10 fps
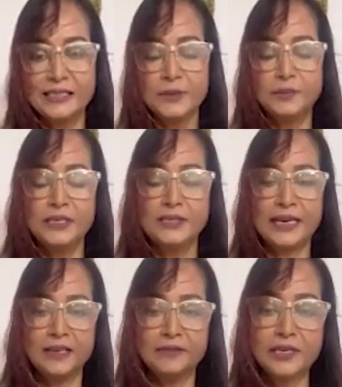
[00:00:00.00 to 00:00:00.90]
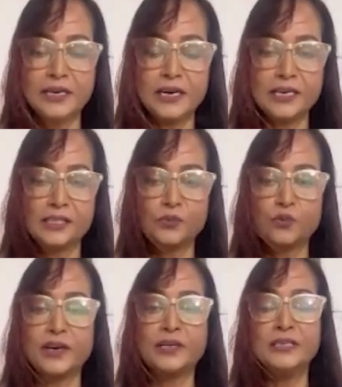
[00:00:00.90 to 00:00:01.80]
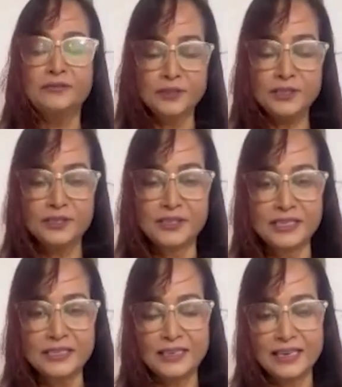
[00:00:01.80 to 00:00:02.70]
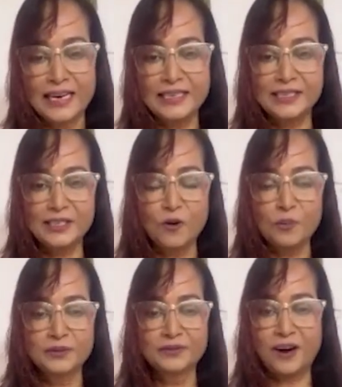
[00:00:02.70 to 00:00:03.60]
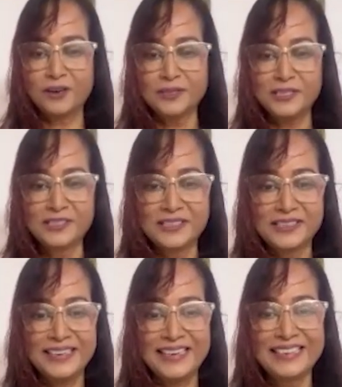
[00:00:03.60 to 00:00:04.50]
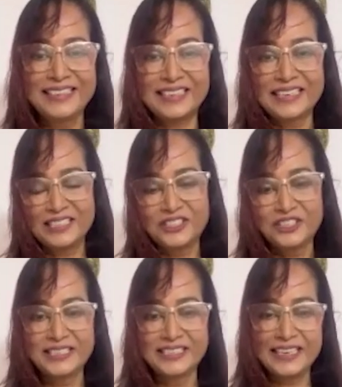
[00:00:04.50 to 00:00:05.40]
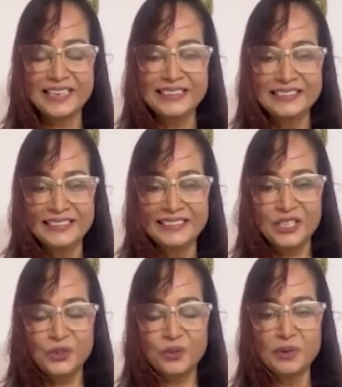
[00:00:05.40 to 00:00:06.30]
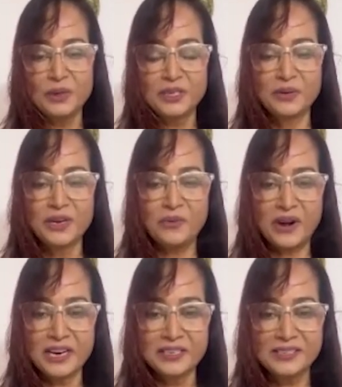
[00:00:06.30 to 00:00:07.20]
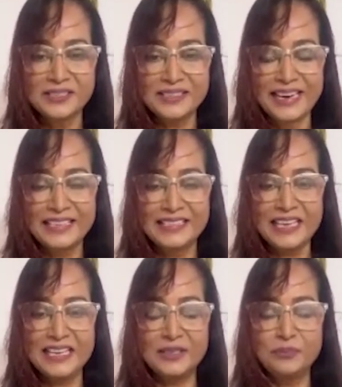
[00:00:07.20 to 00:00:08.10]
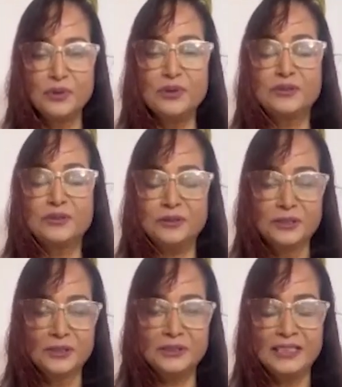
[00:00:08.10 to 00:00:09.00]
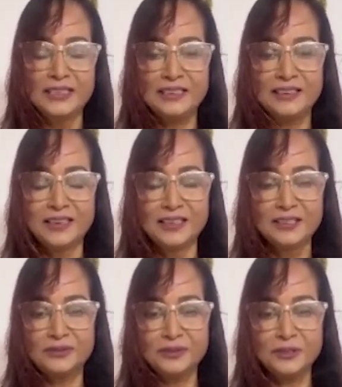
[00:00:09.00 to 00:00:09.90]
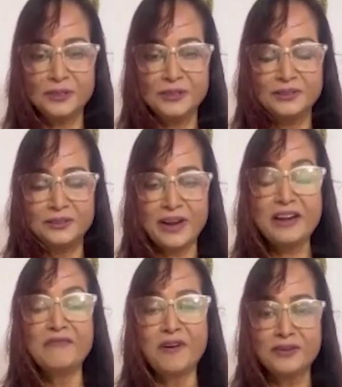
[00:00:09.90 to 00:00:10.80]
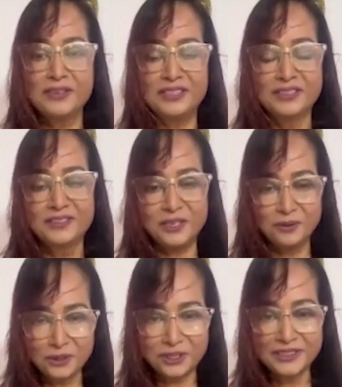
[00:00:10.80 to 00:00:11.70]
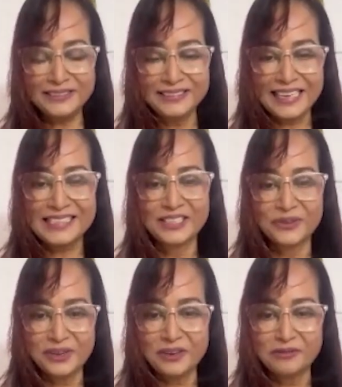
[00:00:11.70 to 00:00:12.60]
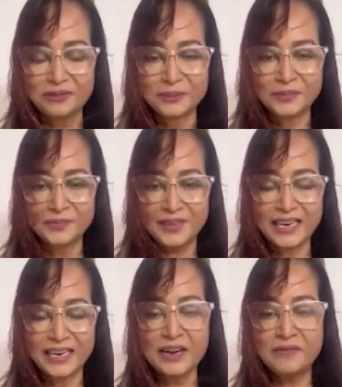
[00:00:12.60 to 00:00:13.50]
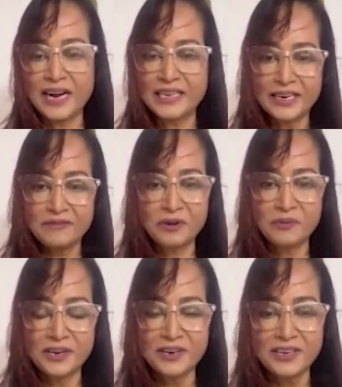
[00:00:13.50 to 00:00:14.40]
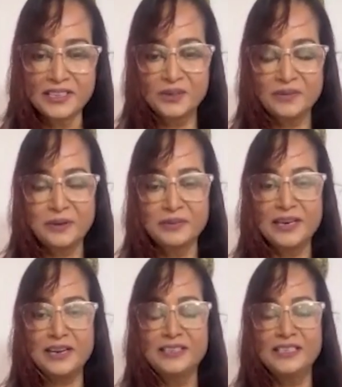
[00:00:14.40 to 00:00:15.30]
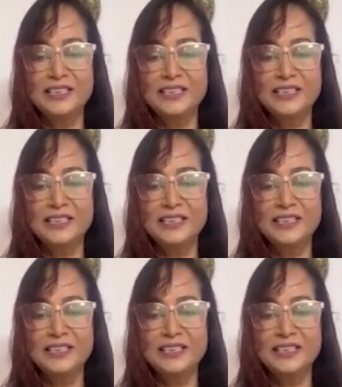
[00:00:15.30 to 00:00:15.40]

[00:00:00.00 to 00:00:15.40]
a deep sea diver, it's wonderful to see a kaleidoscope of corals, turtles chasing, swimming between whales, and seeing the beautiful, colorful rainforests of the ocean. That's the reef. And I invite everyone here at this webinar,